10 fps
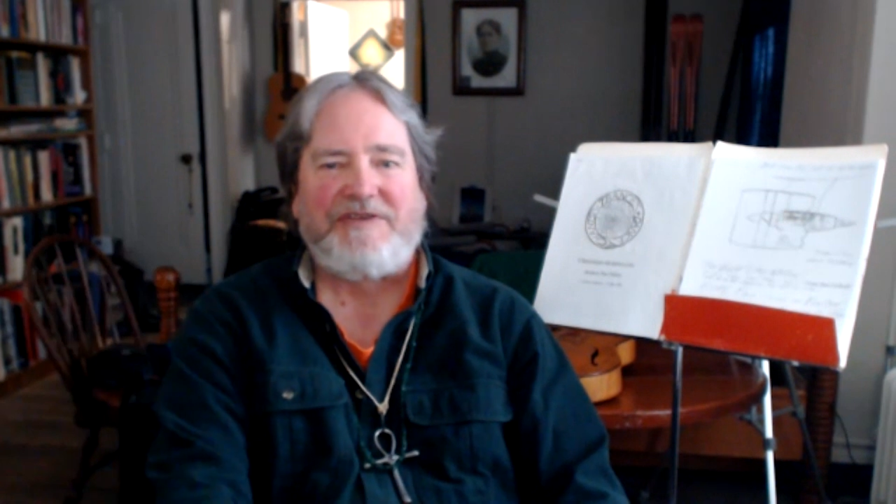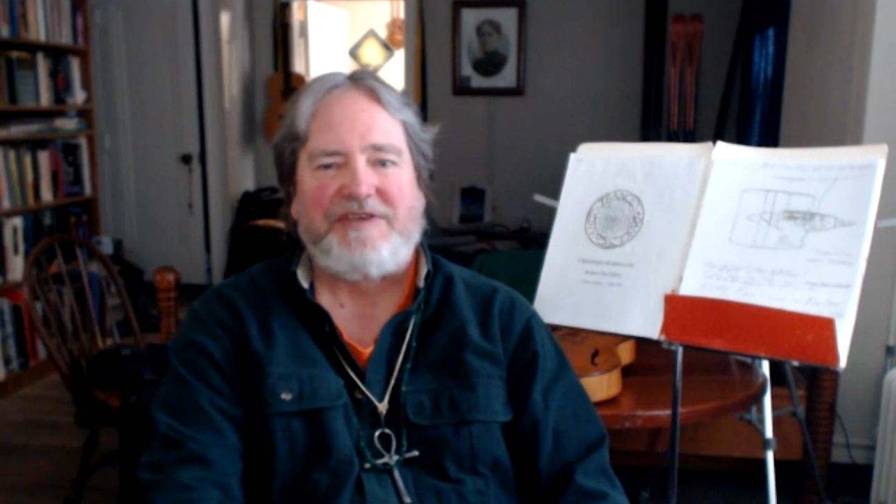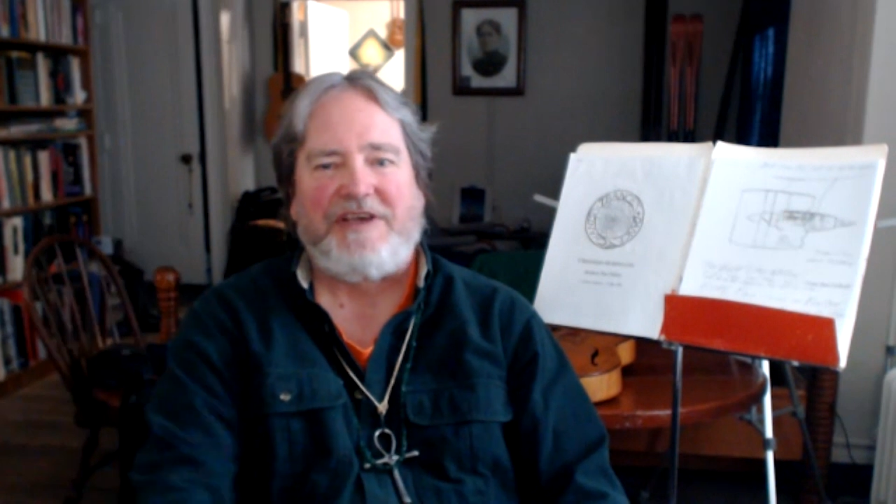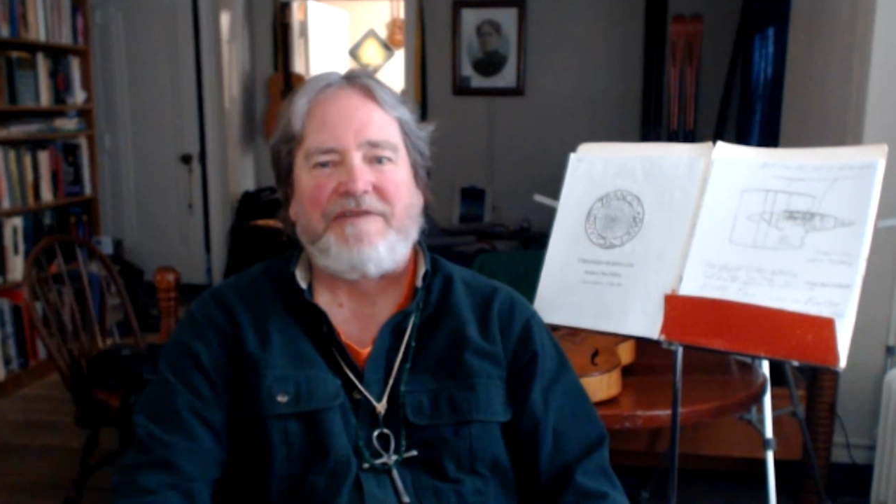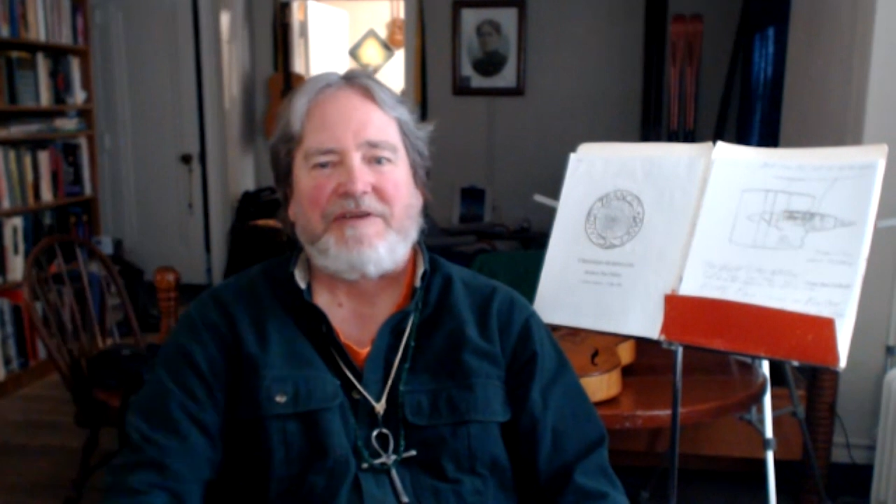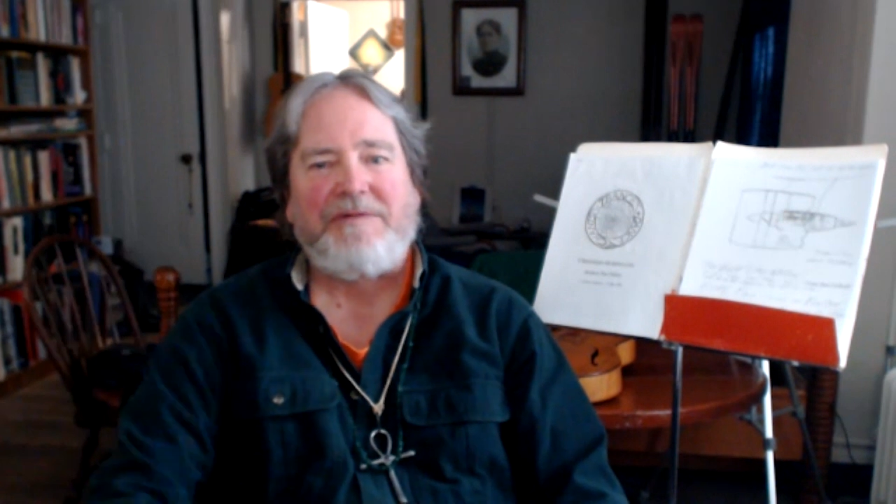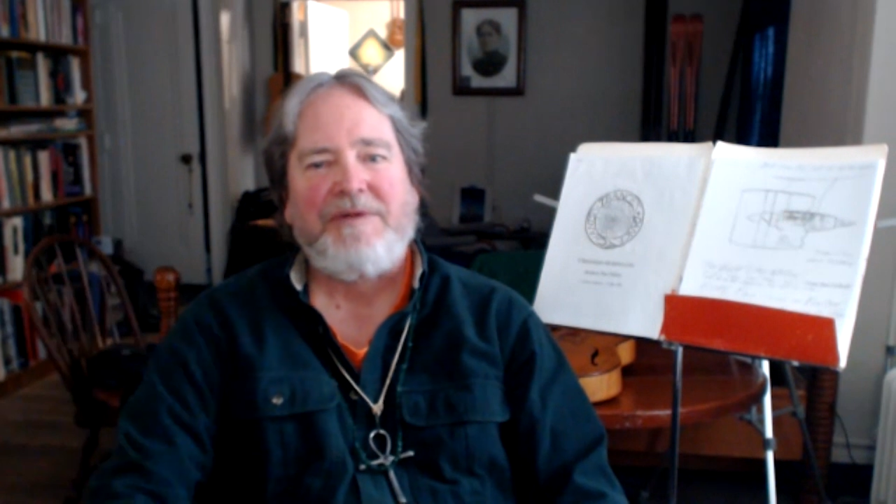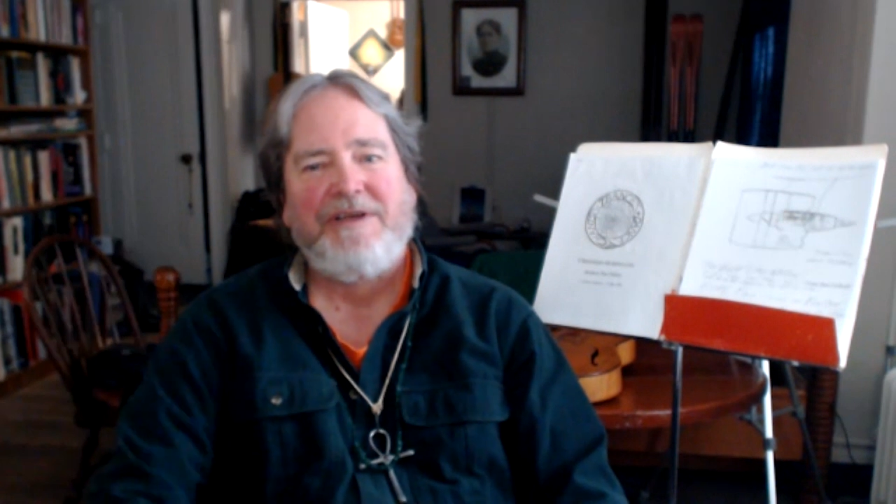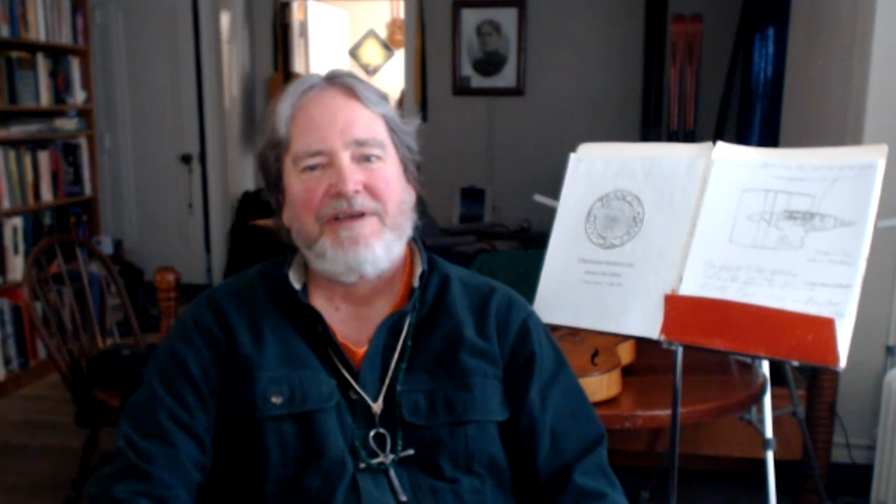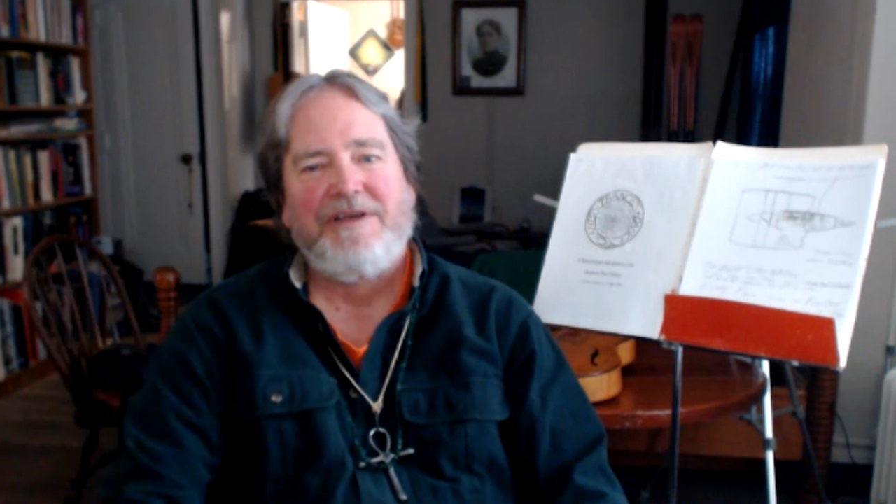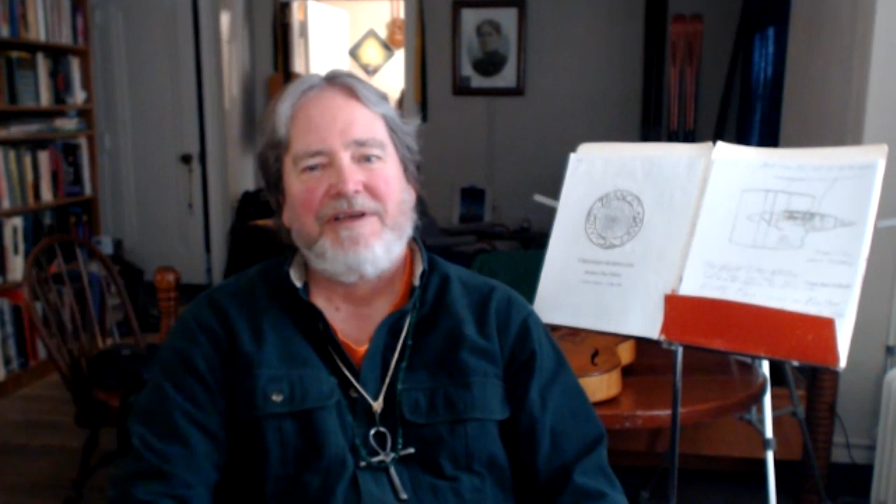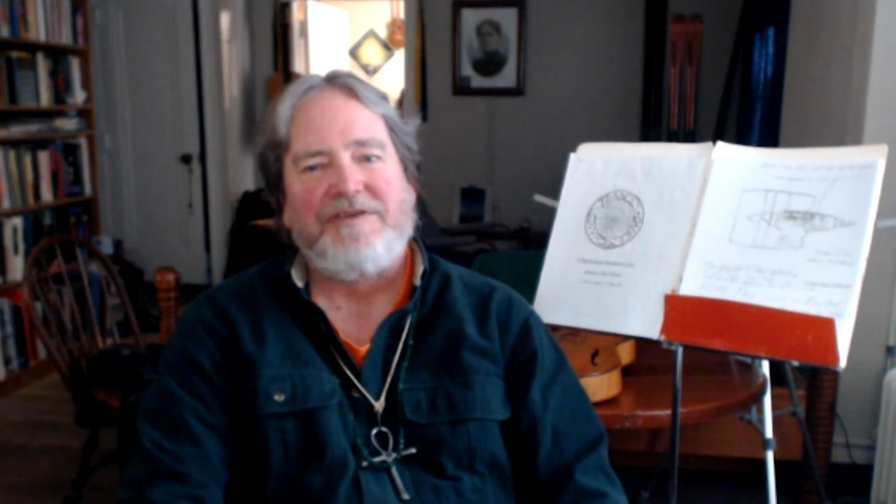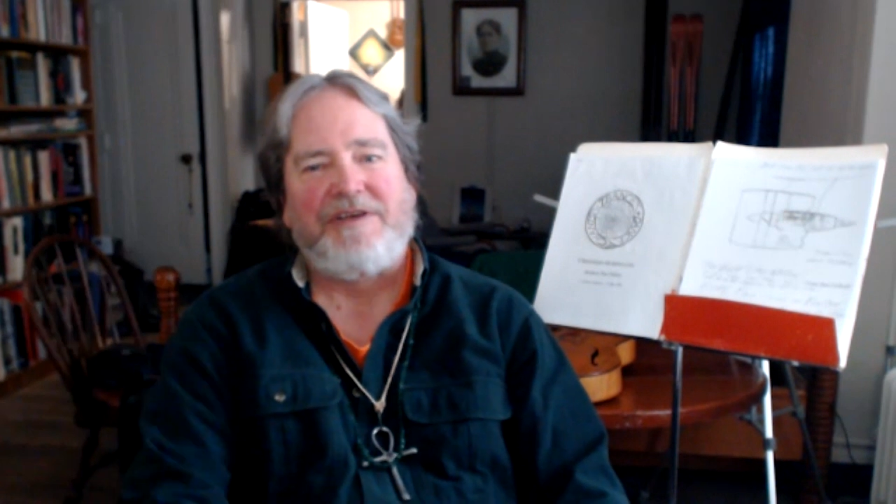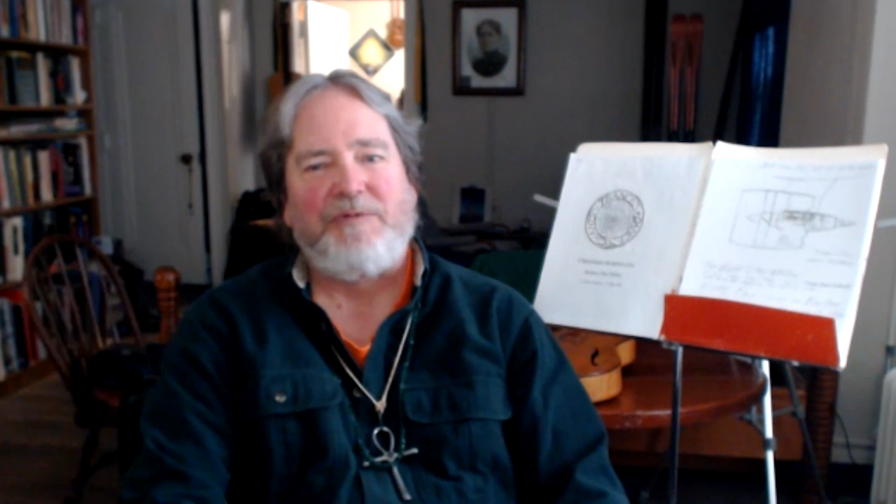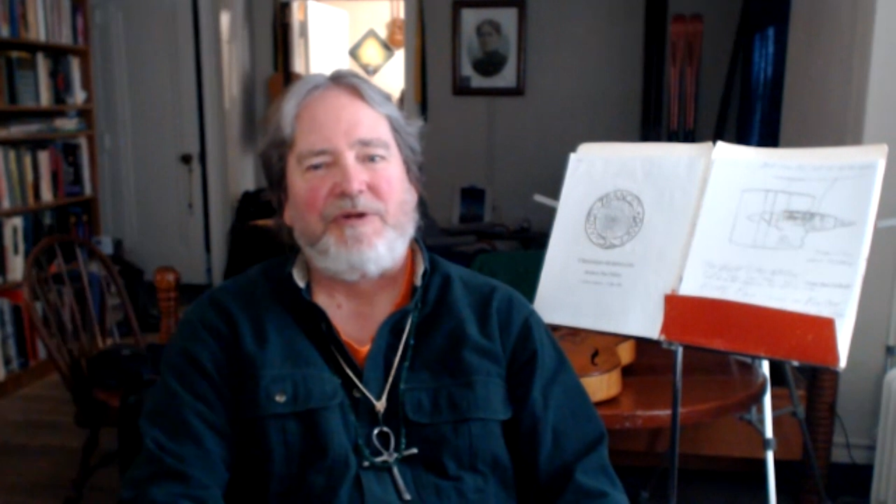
7. So I